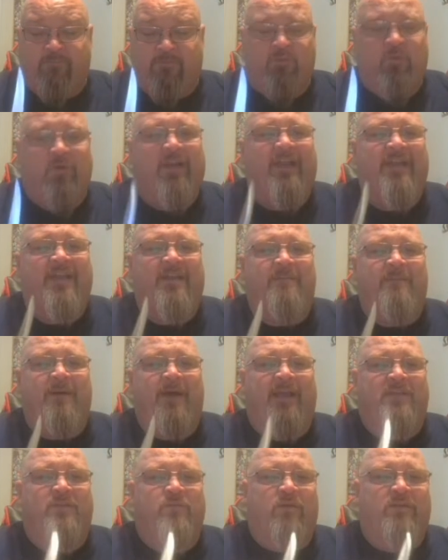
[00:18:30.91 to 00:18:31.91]
It's one I didn't
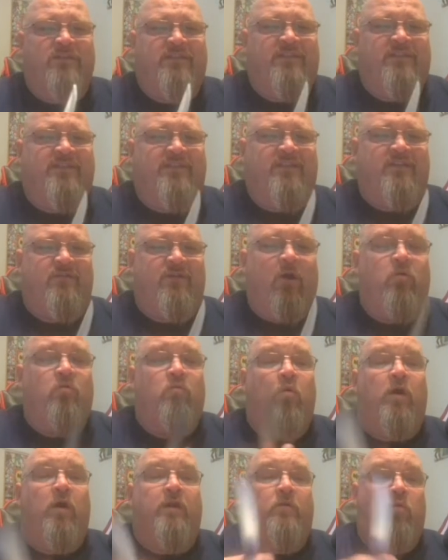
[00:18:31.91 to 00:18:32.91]
buy because it wasn't as interesting. Oh,
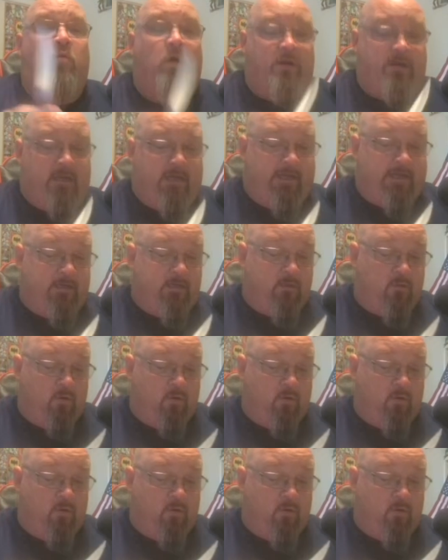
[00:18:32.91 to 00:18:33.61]
One-Eyed,